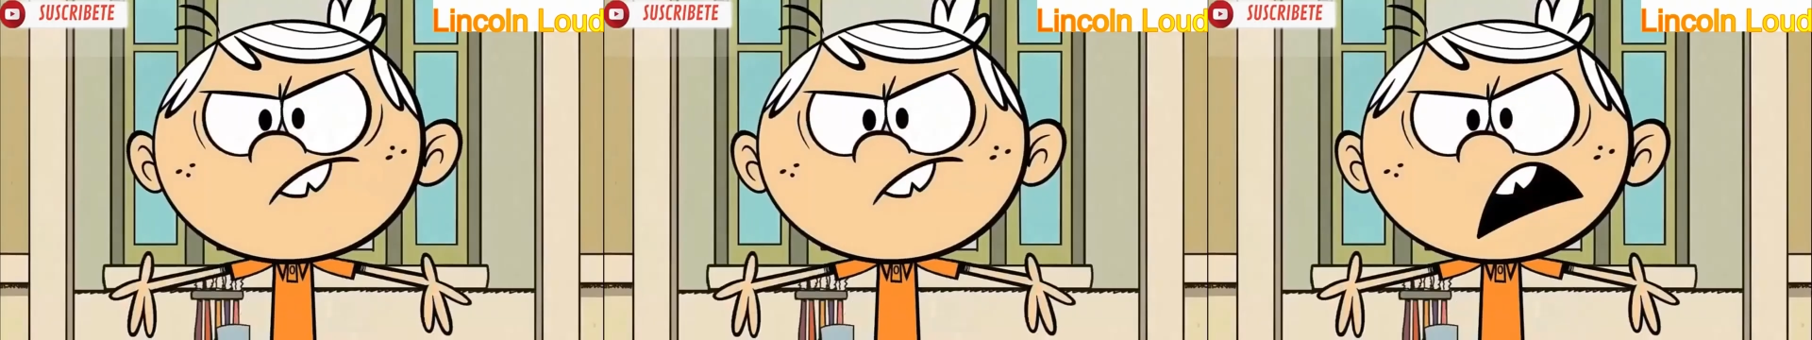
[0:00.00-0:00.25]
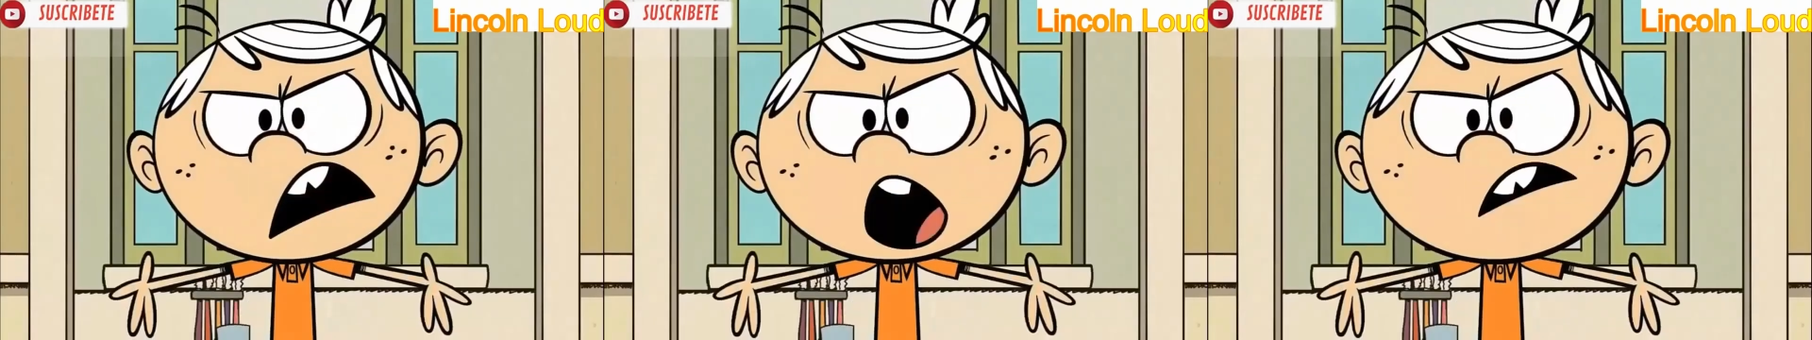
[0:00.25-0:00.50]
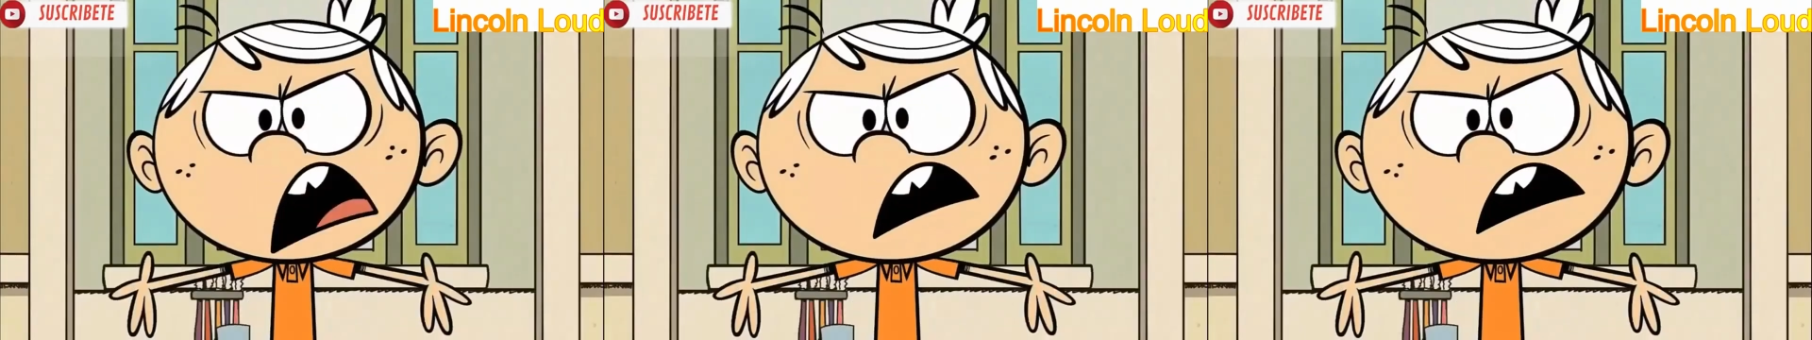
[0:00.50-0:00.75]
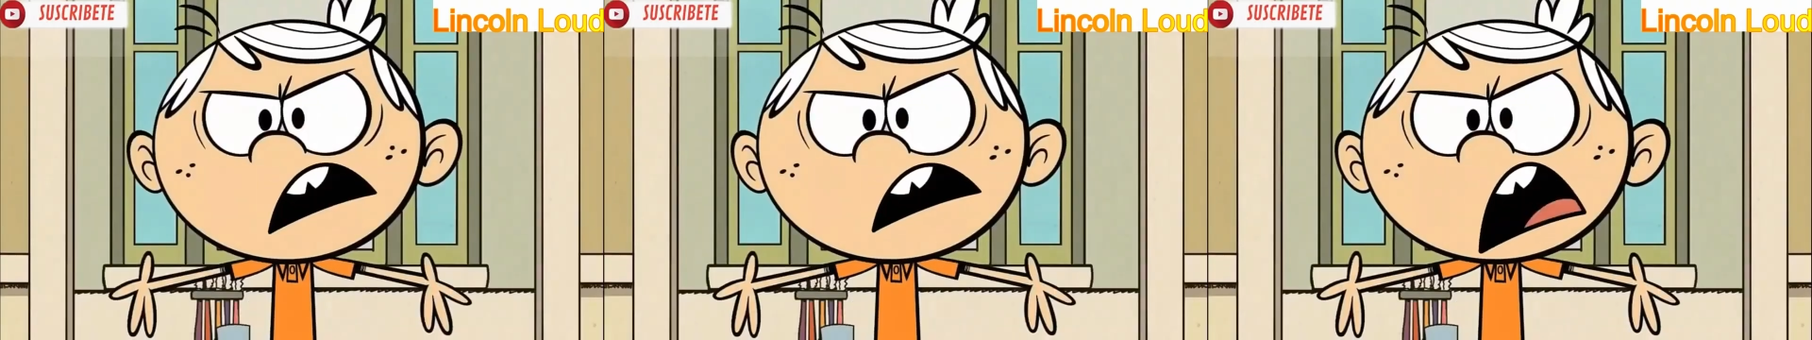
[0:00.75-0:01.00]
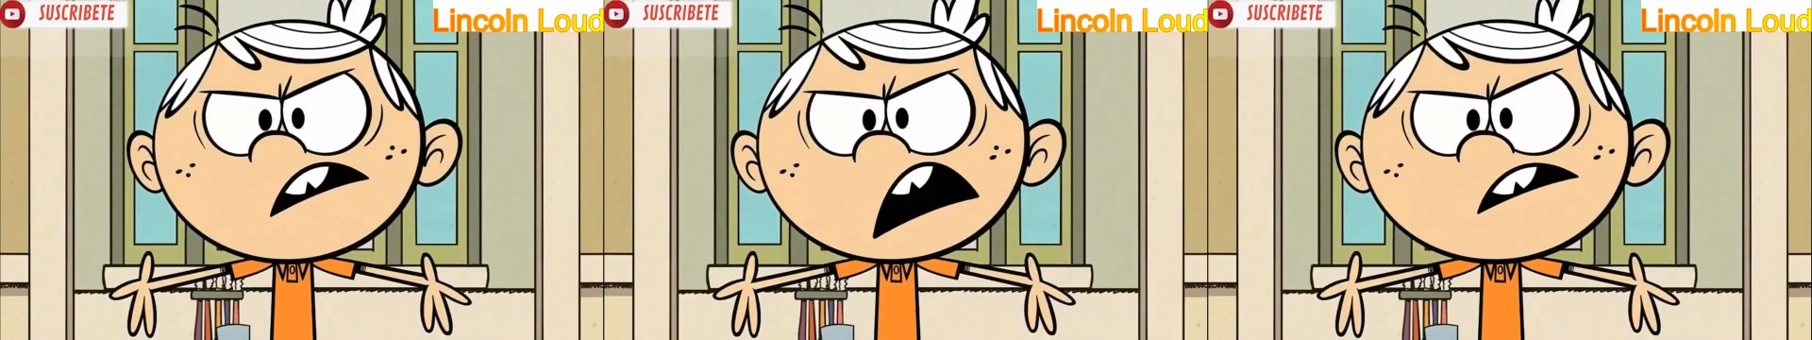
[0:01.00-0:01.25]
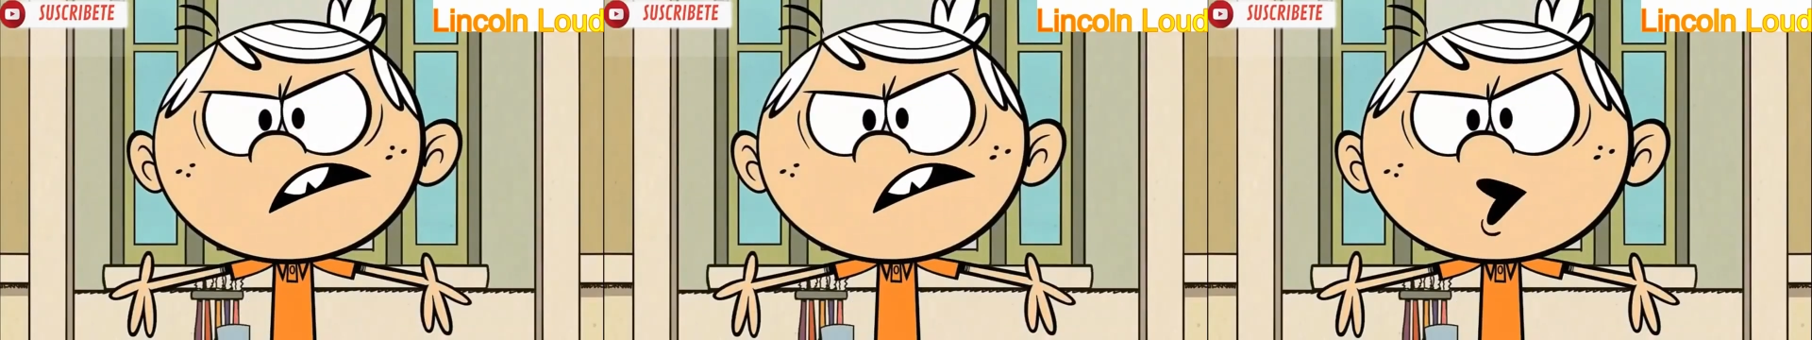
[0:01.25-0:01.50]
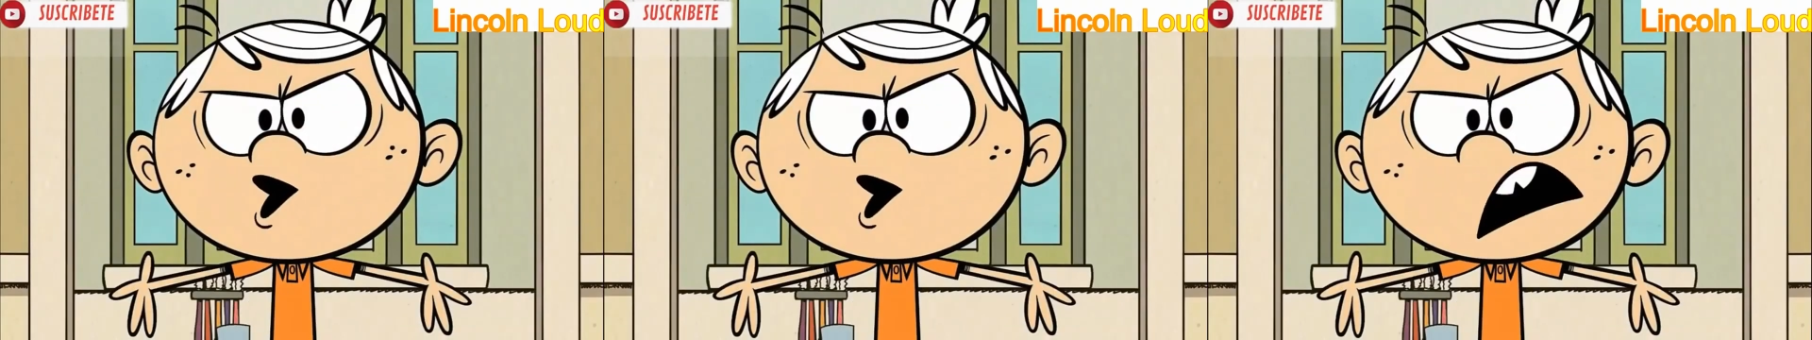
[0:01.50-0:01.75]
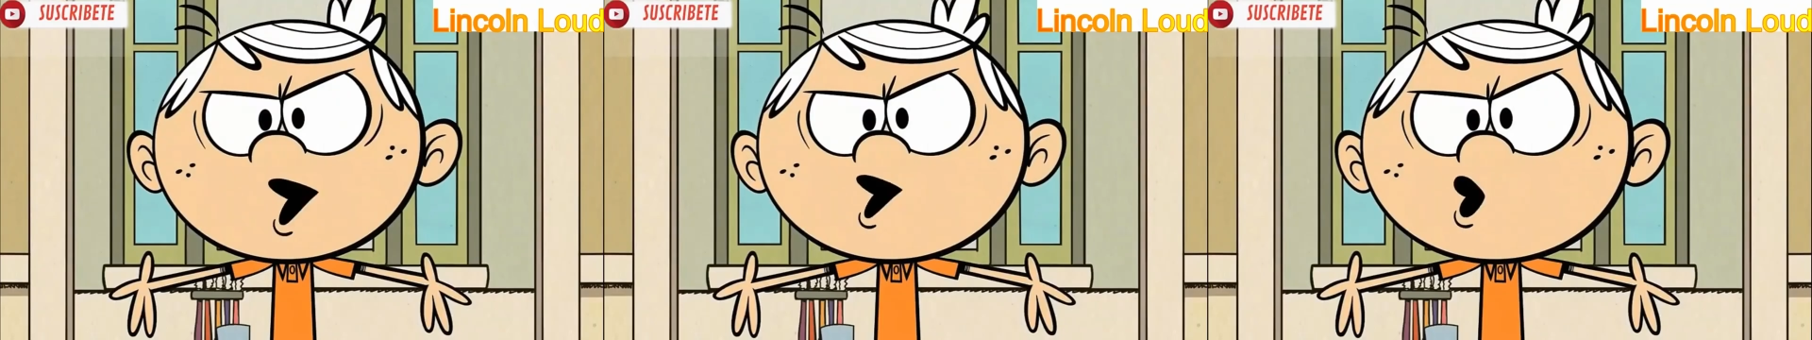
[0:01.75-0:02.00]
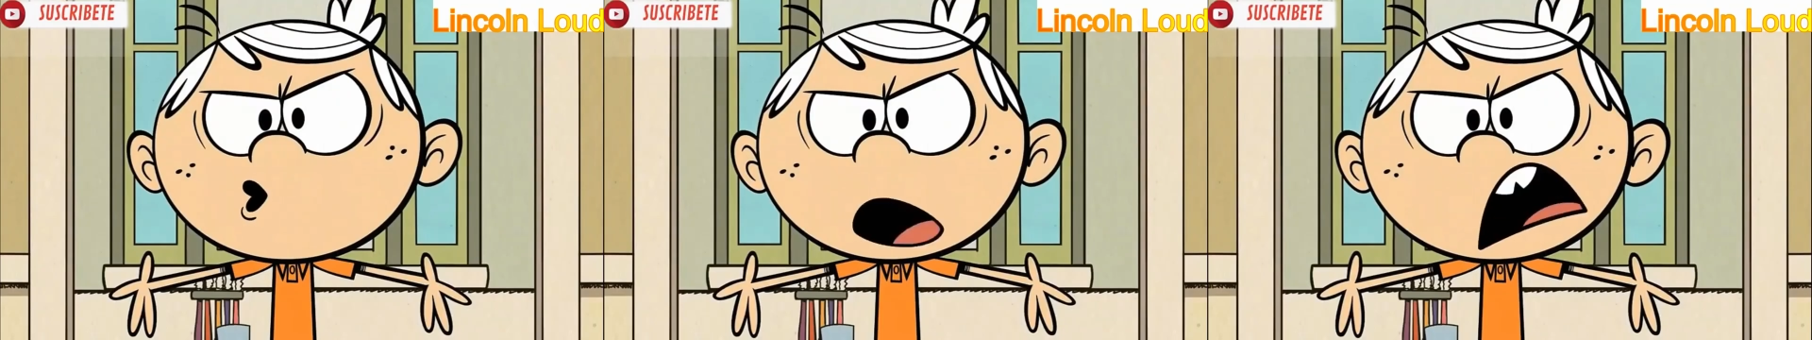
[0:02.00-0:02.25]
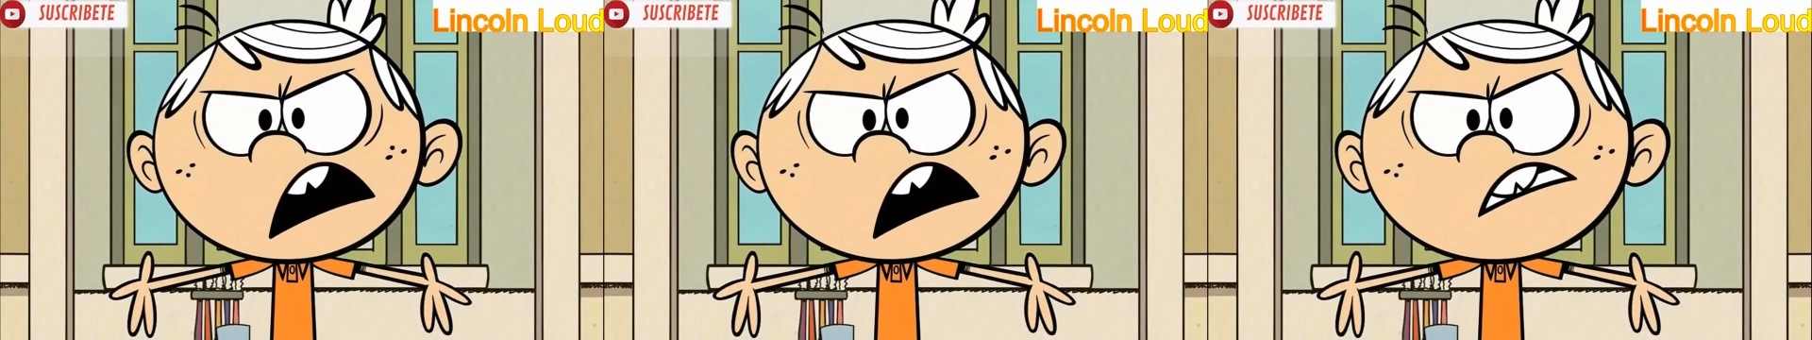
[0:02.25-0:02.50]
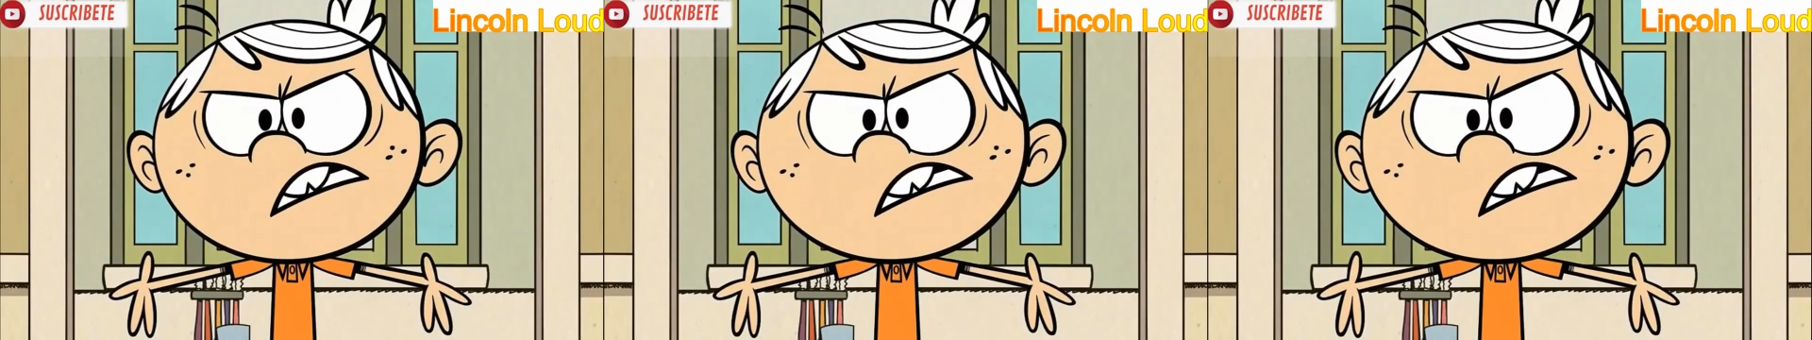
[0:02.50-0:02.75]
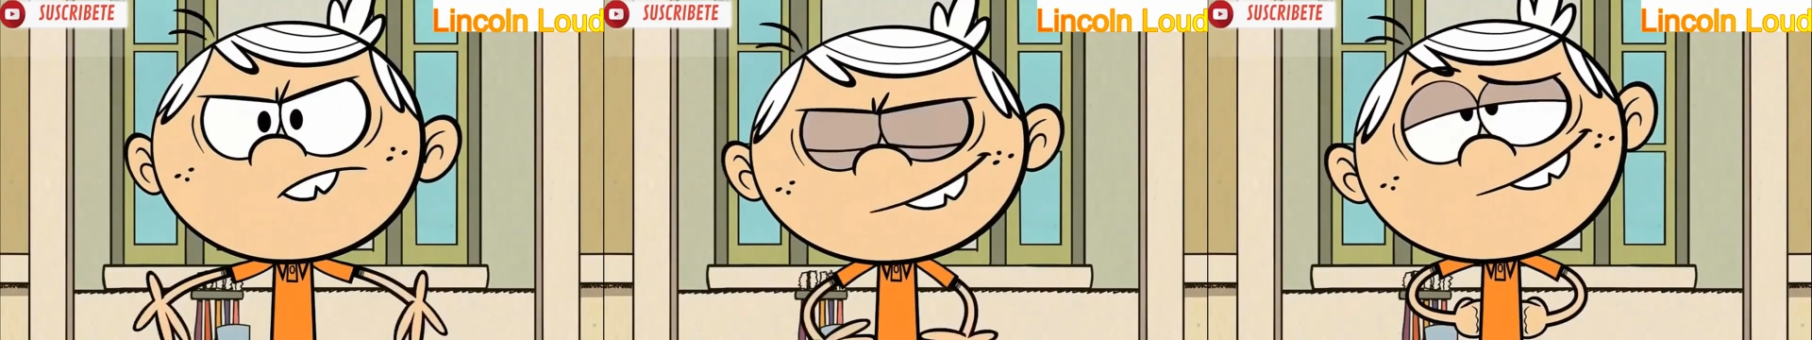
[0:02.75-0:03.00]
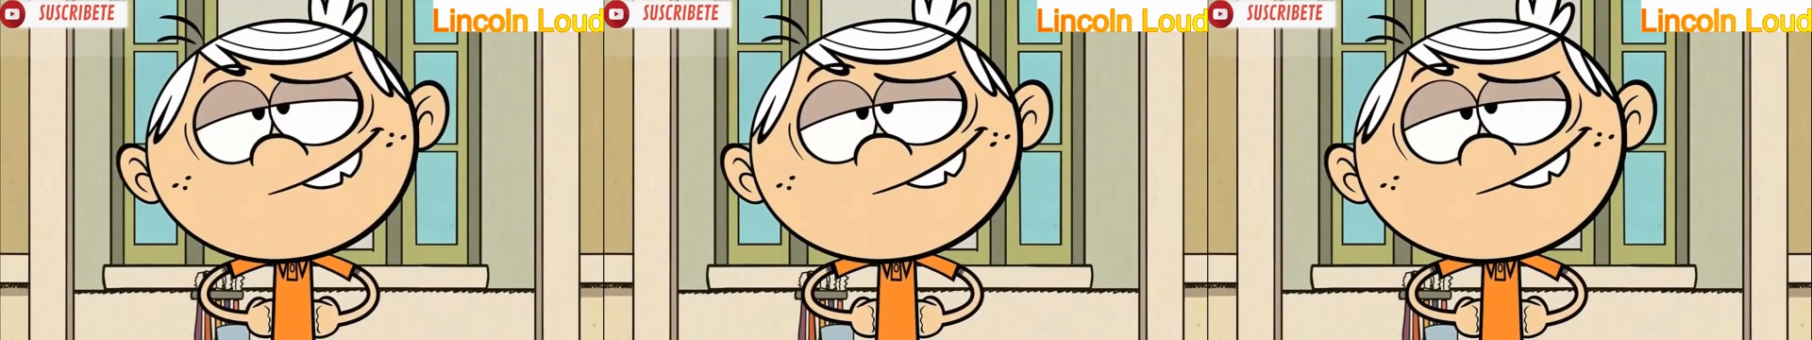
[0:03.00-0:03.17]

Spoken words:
No face is visible, so there are no lips to read.